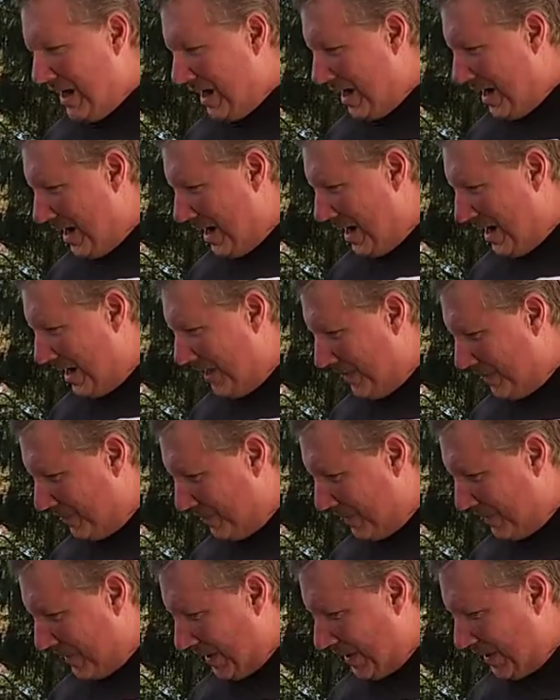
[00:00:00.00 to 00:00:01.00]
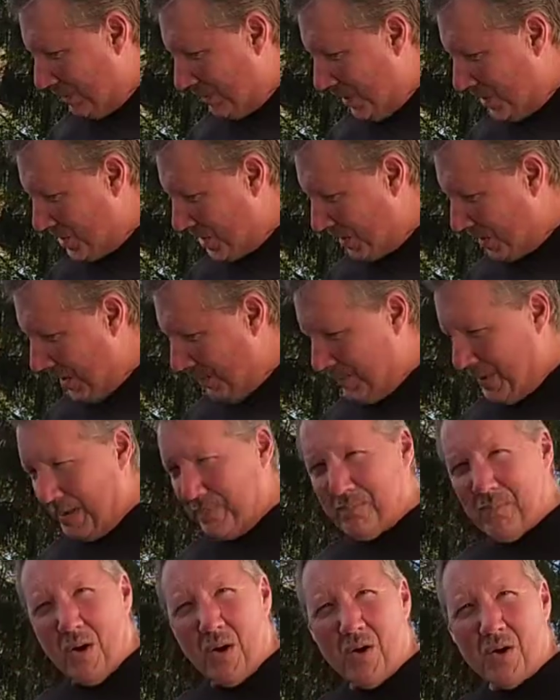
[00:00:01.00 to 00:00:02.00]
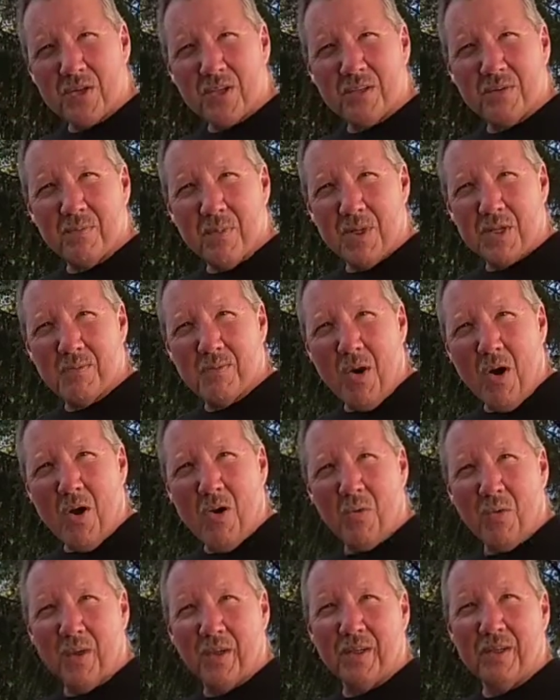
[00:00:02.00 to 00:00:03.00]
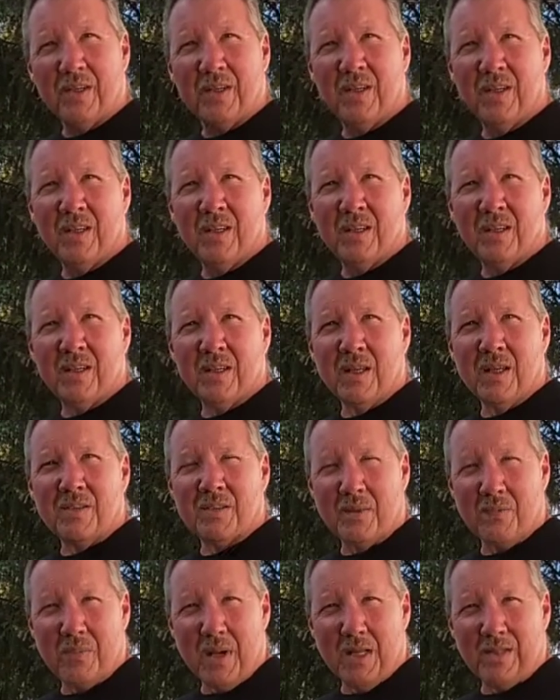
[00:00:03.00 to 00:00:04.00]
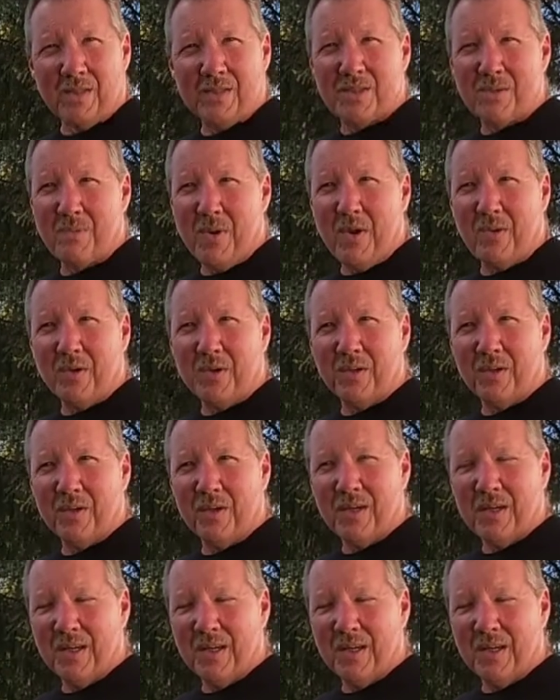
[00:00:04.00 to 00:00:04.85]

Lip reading: I'm using my Pitboss, a small one. It's a pellet smoker.